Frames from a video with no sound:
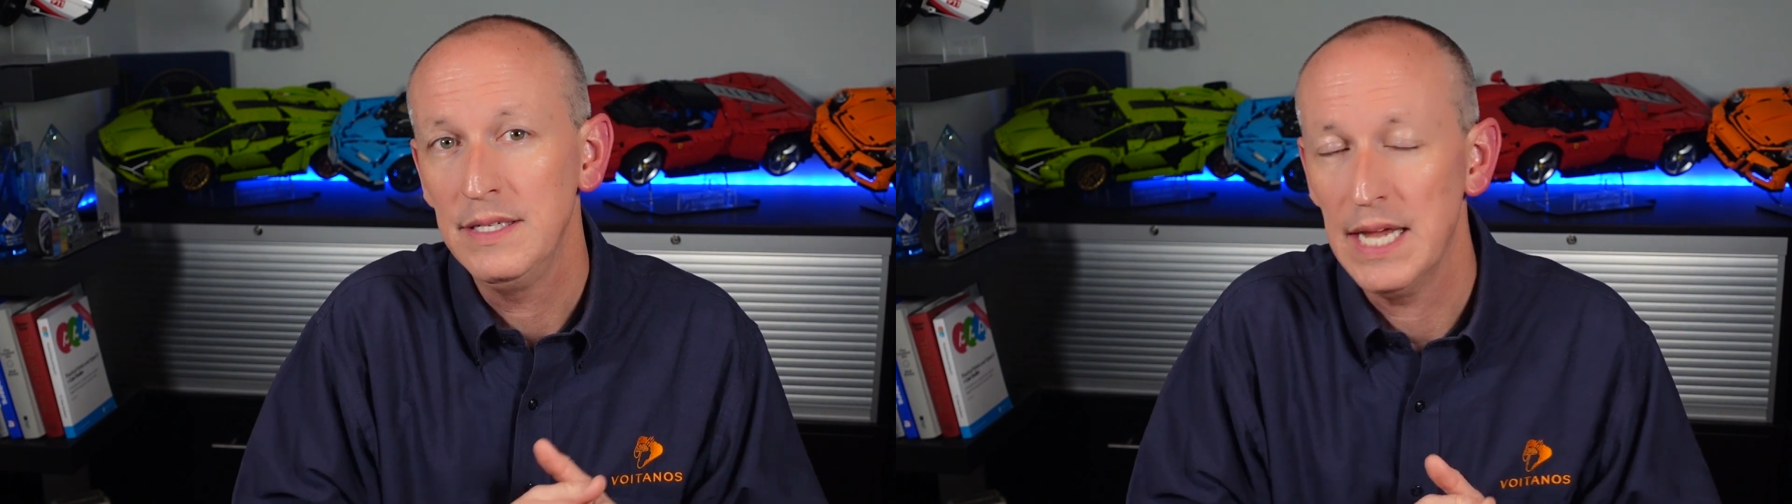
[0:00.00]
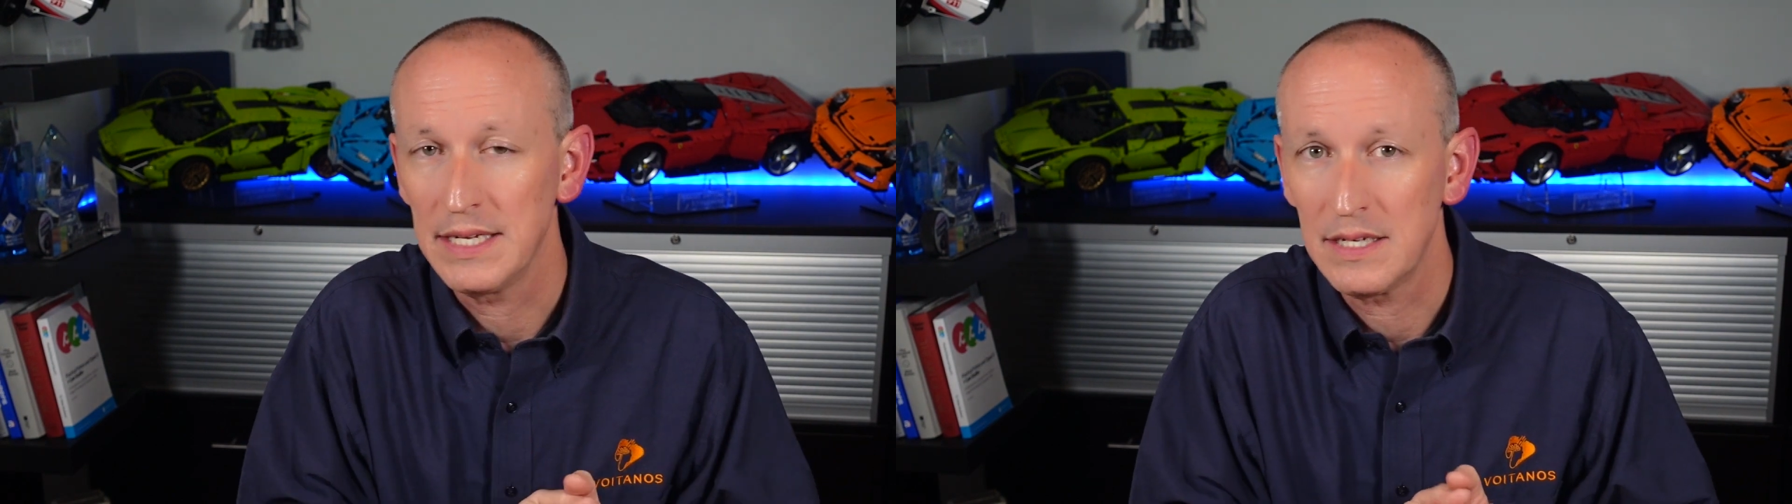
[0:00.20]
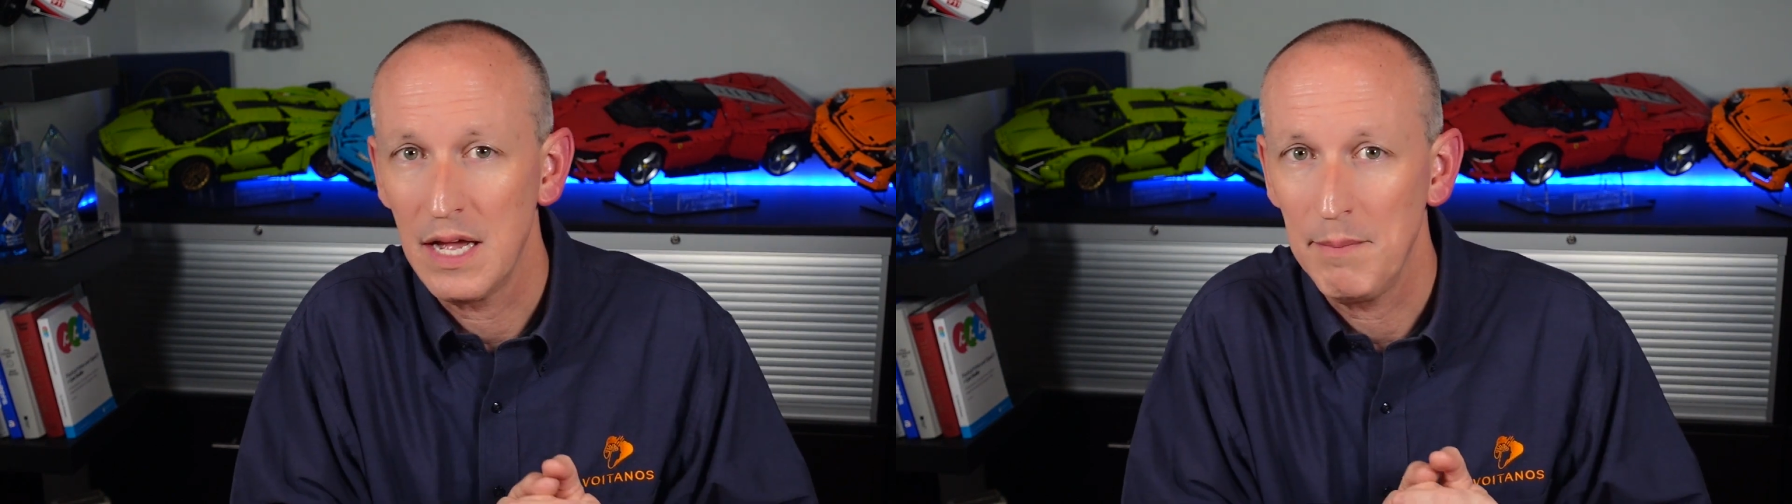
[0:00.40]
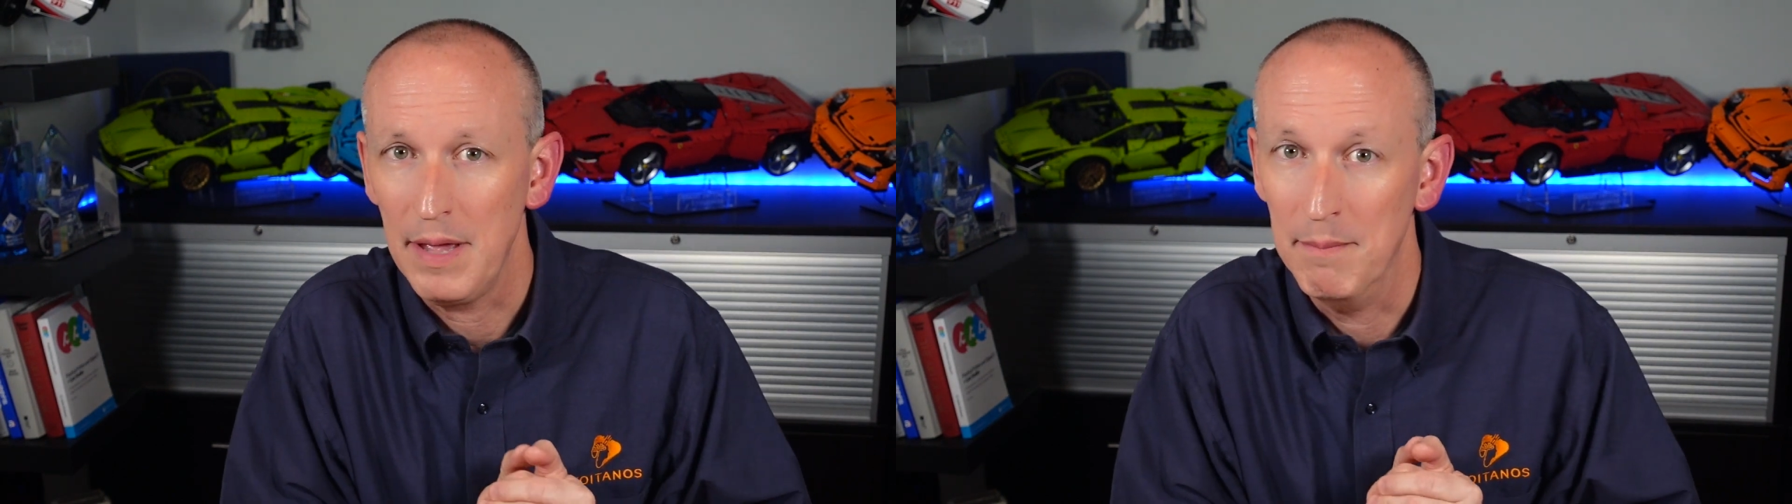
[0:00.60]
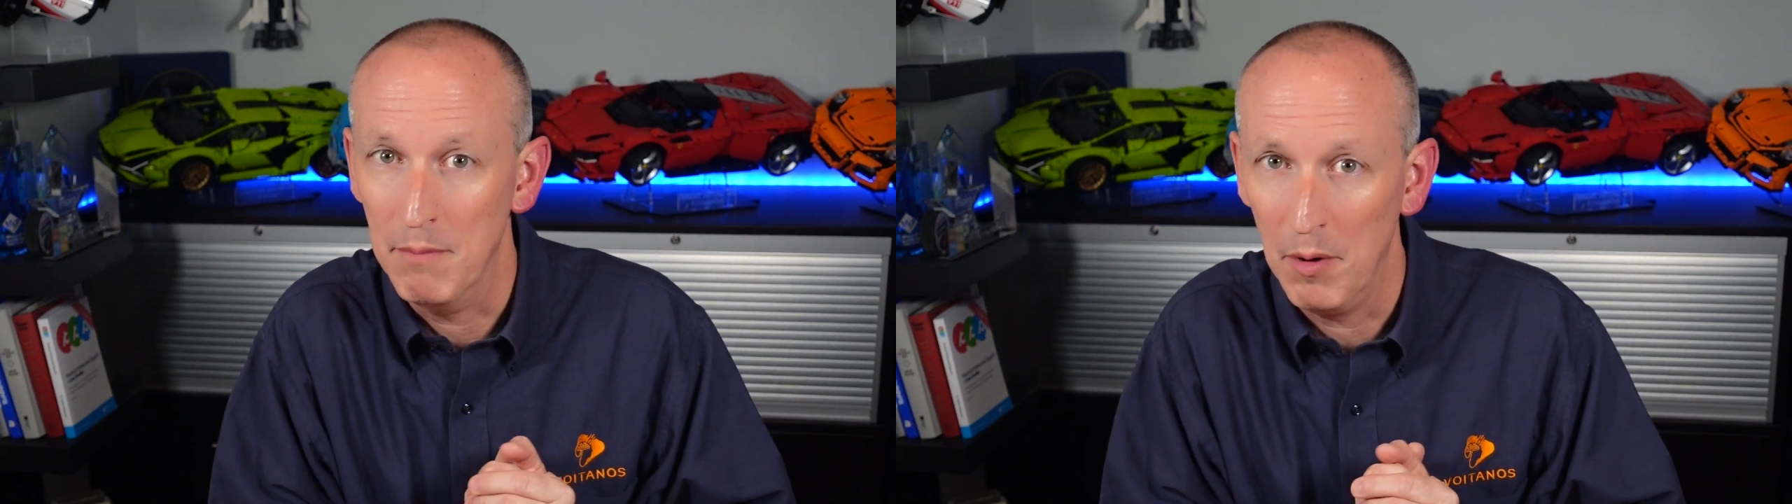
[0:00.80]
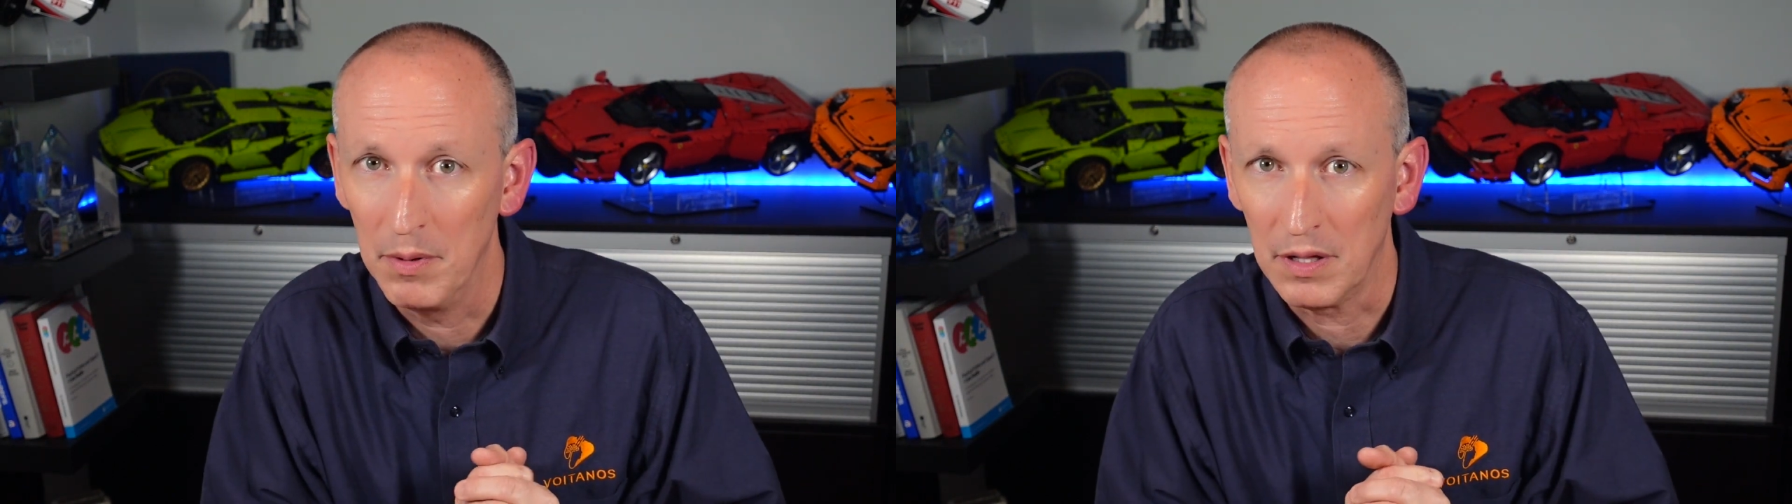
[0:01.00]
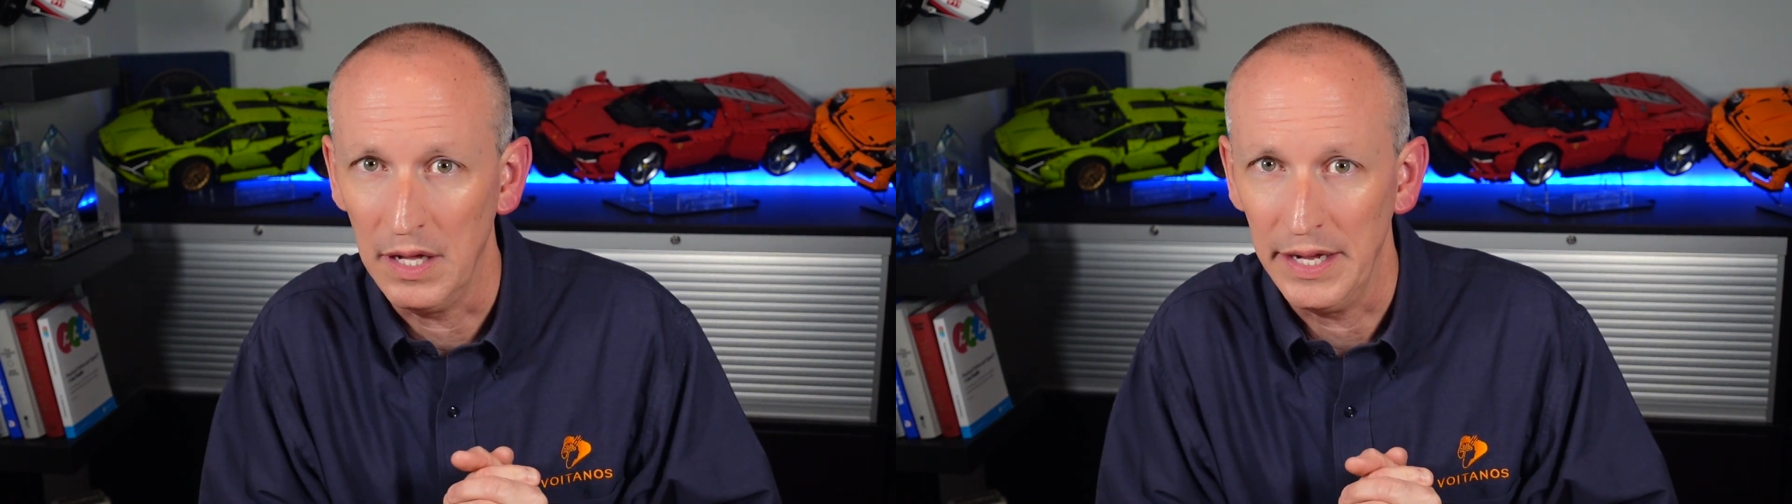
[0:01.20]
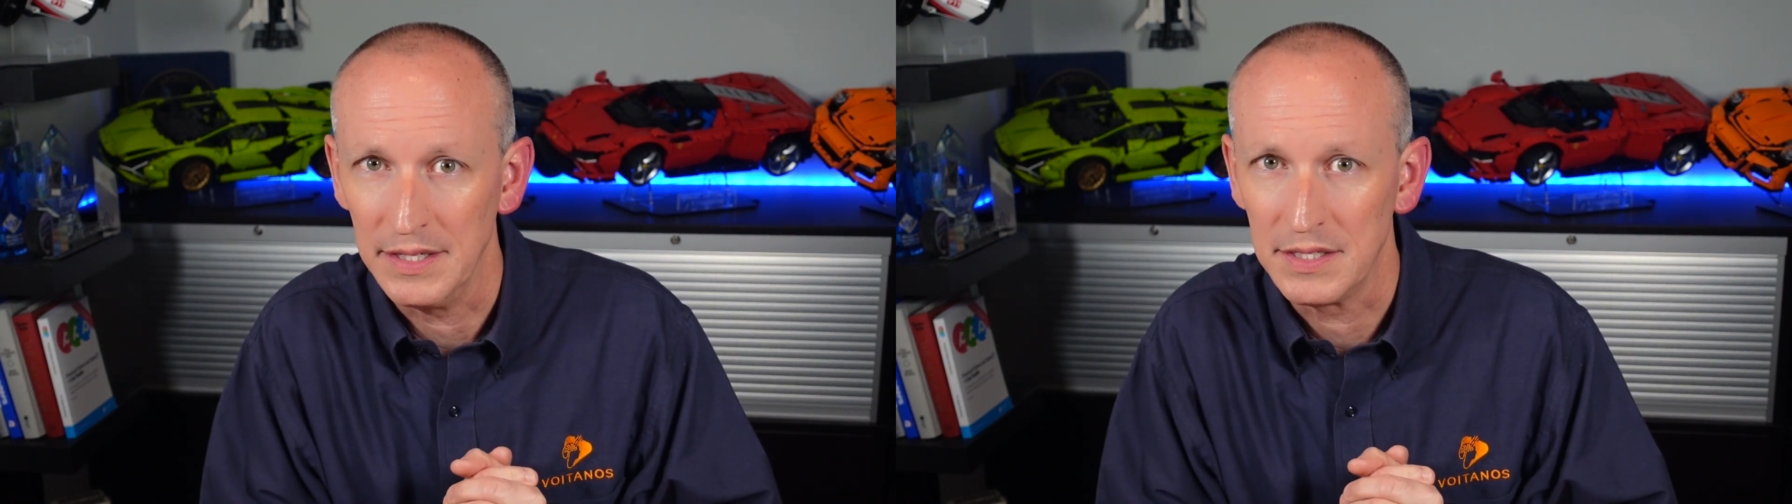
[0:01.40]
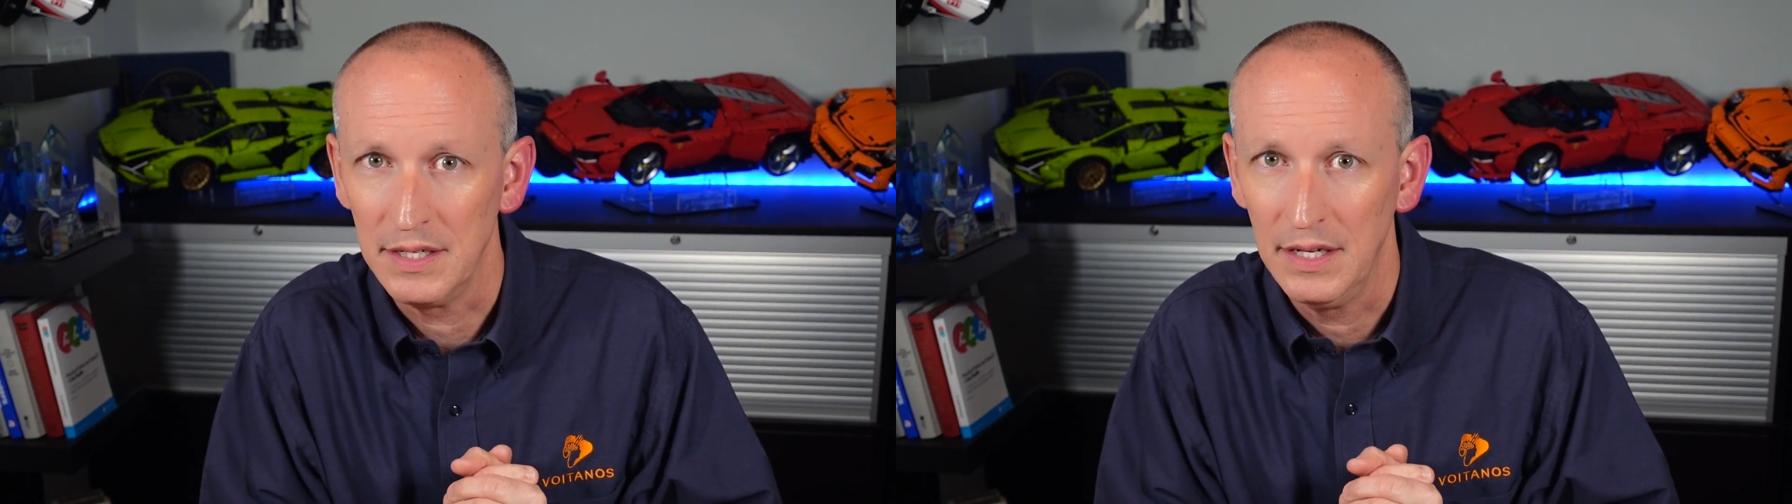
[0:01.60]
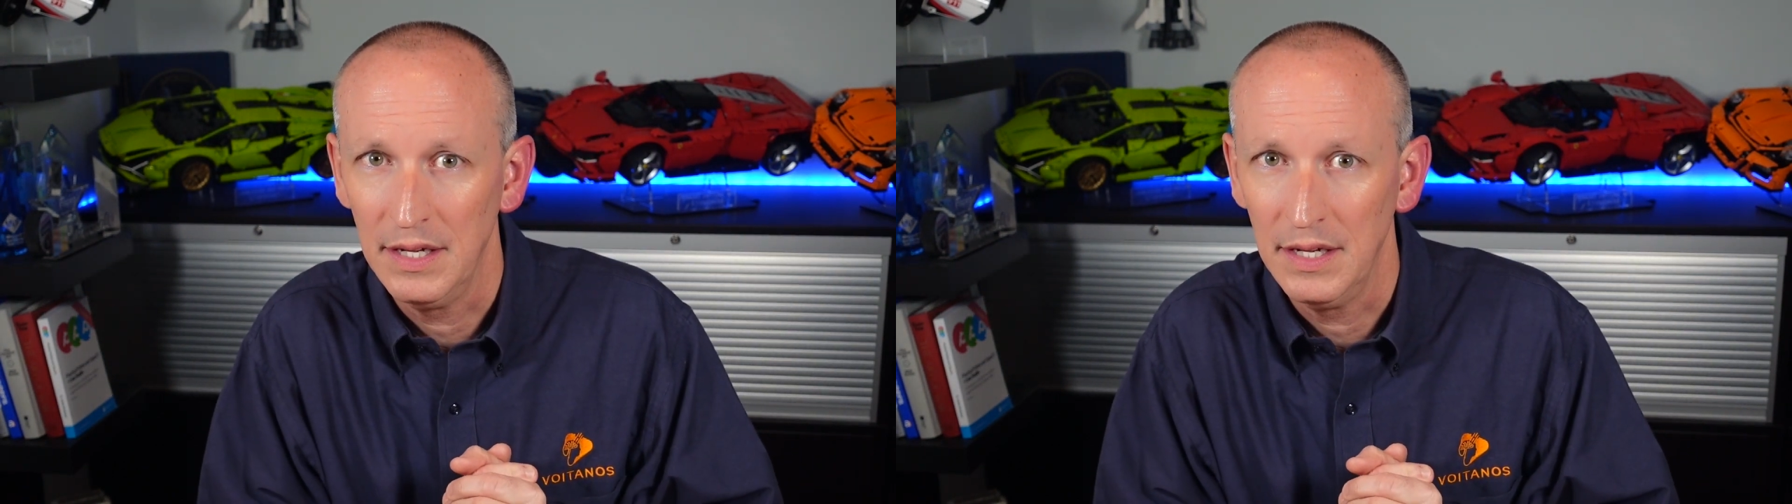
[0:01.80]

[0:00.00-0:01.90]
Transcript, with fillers: desktop, and mobile clients,